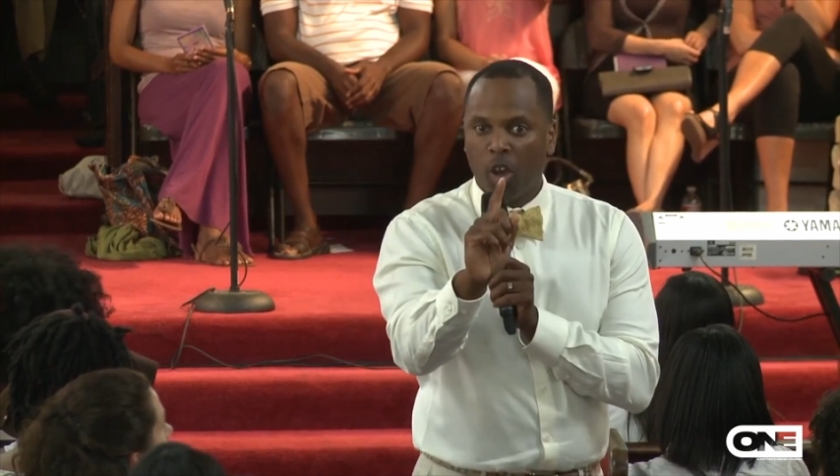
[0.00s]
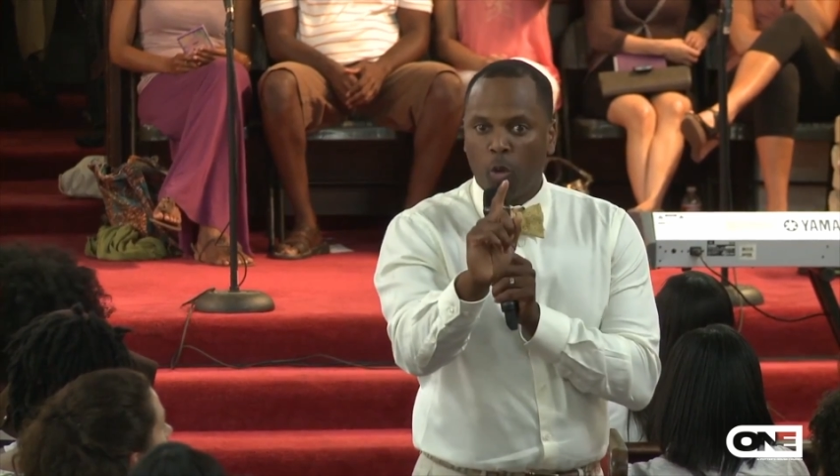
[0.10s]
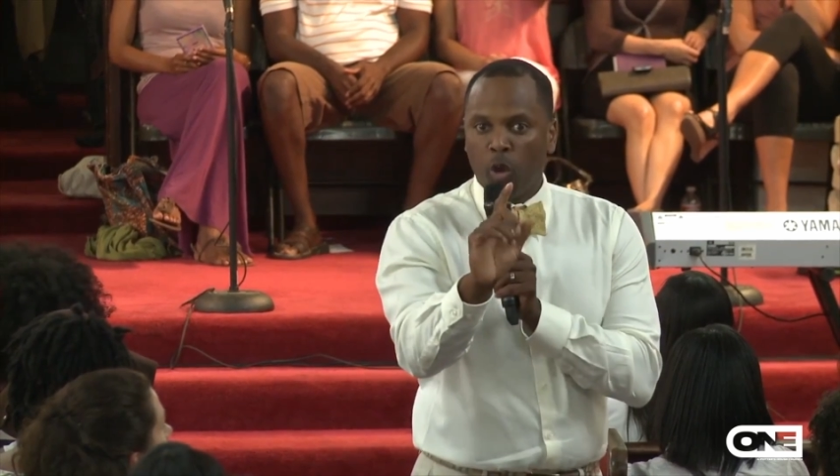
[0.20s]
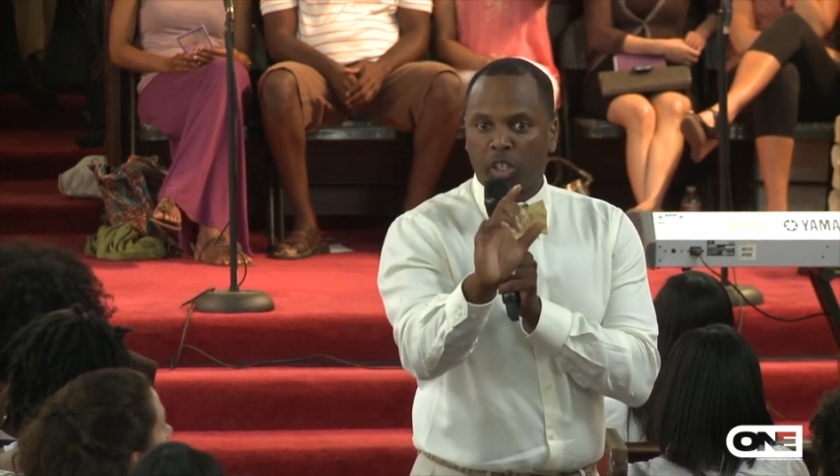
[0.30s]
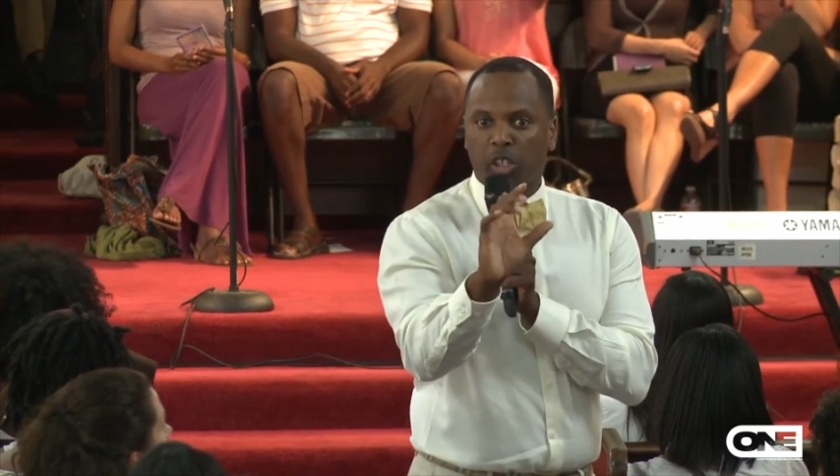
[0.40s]

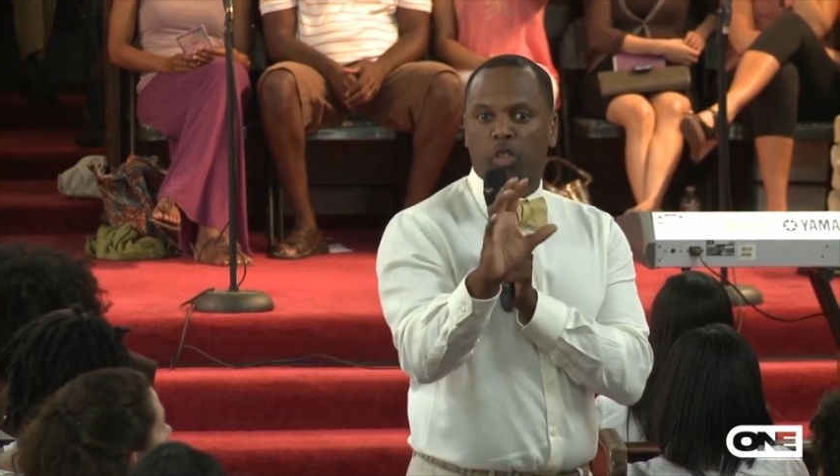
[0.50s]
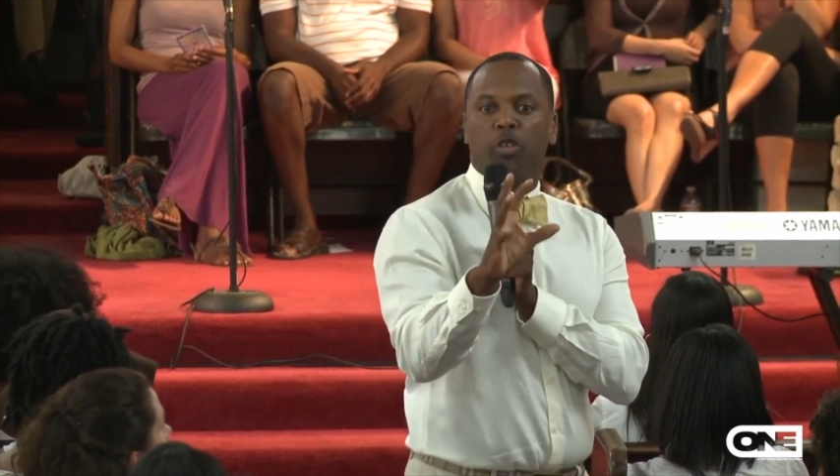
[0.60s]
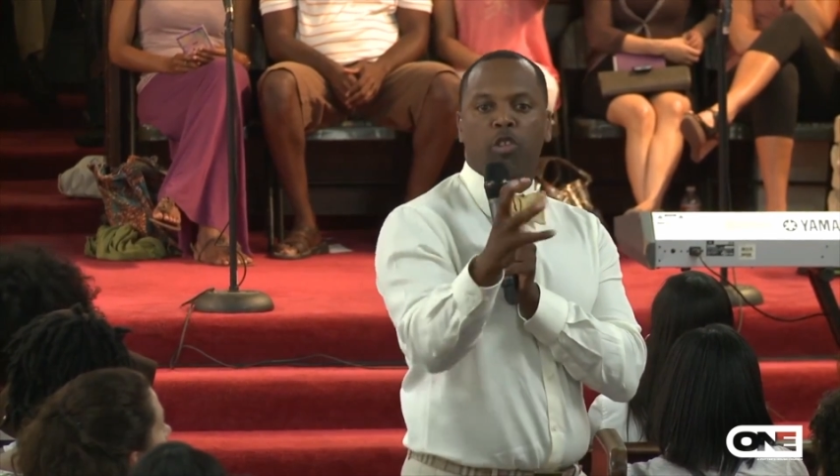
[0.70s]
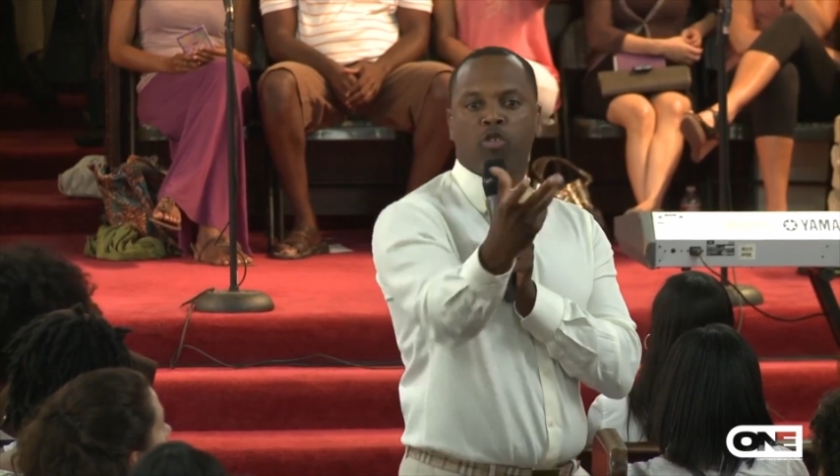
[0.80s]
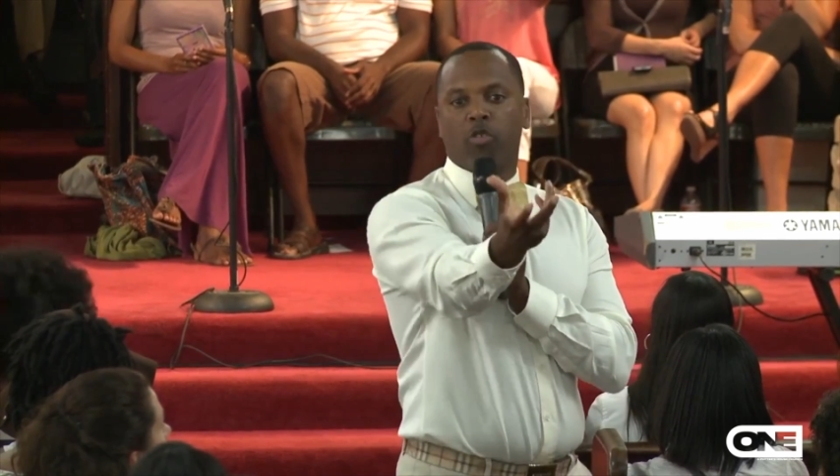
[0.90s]
which is to
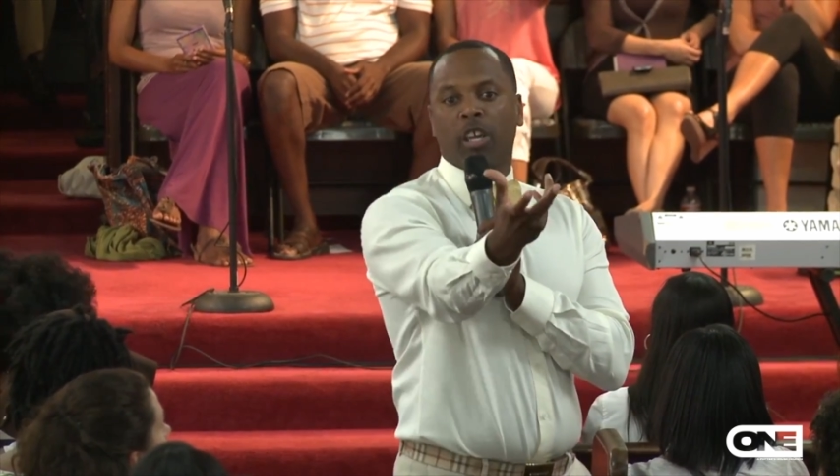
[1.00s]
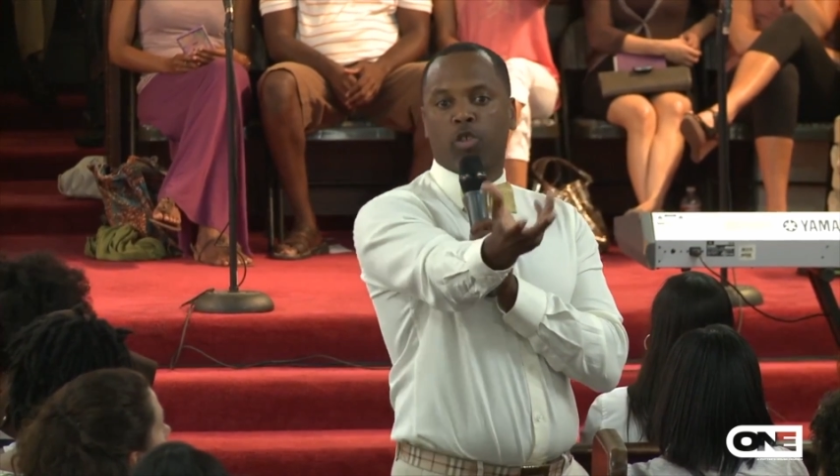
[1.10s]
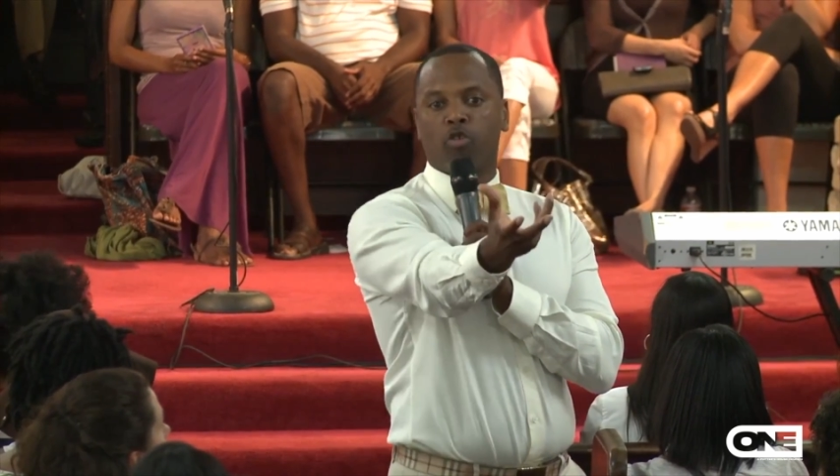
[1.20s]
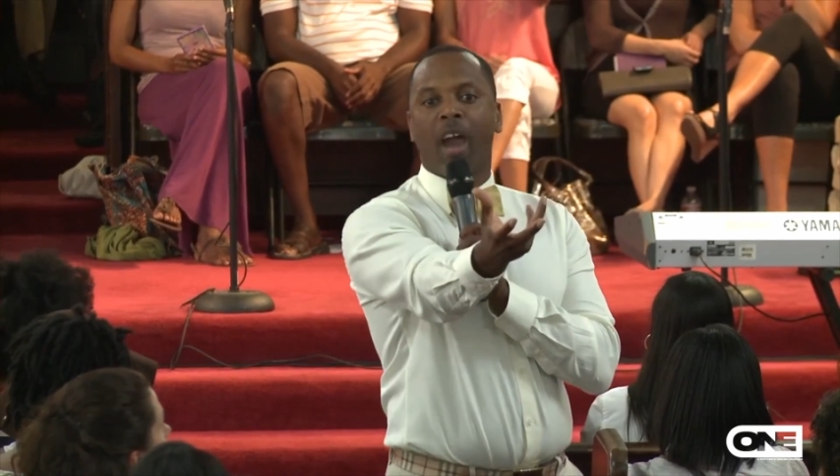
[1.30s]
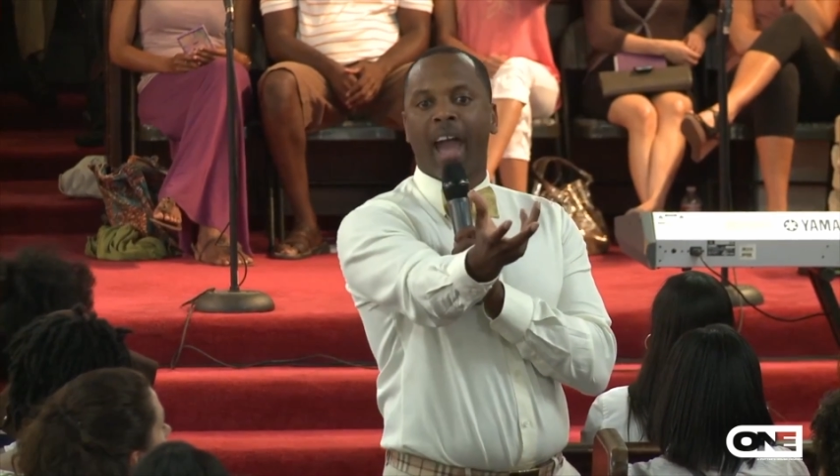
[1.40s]

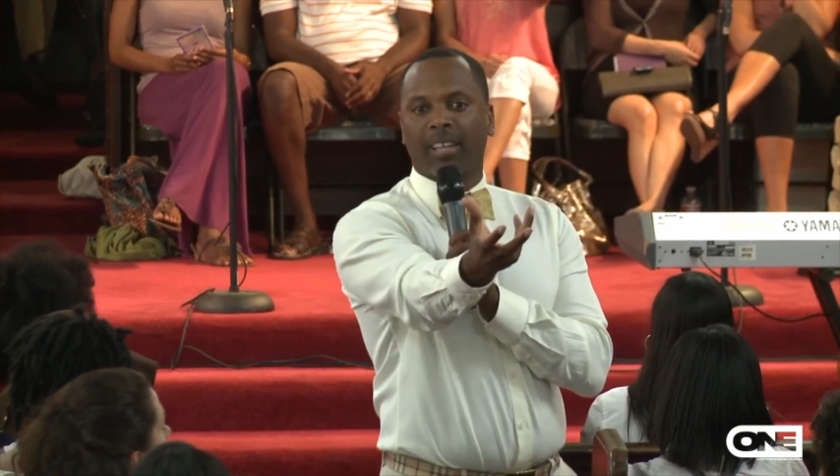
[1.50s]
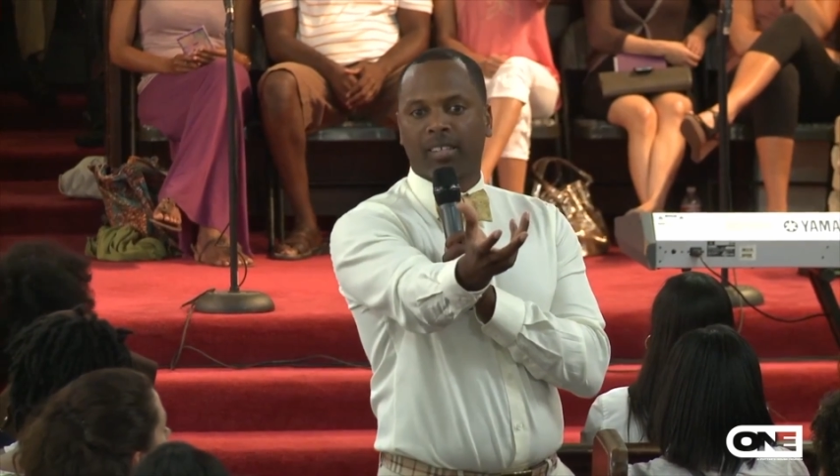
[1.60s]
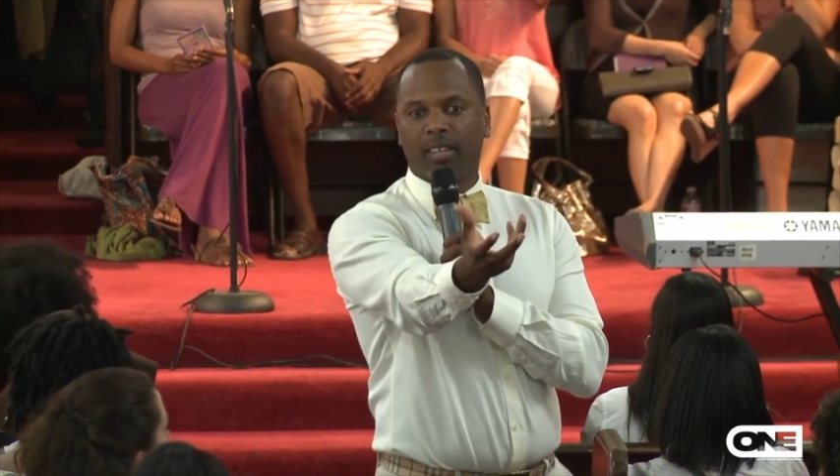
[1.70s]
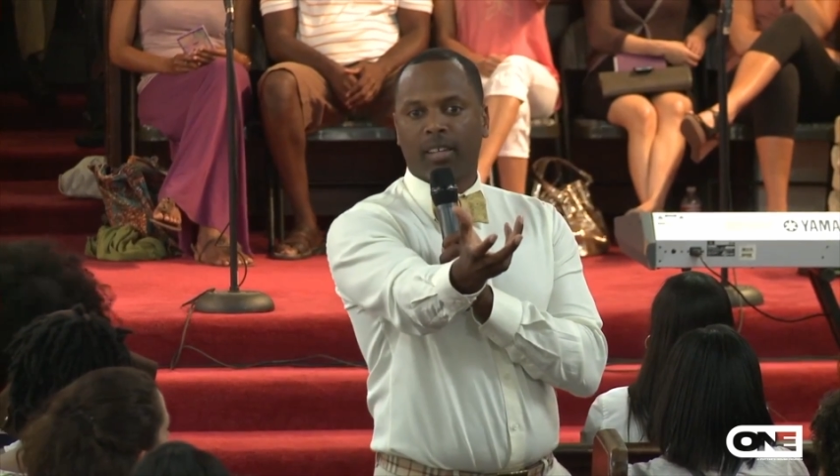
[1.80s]
attract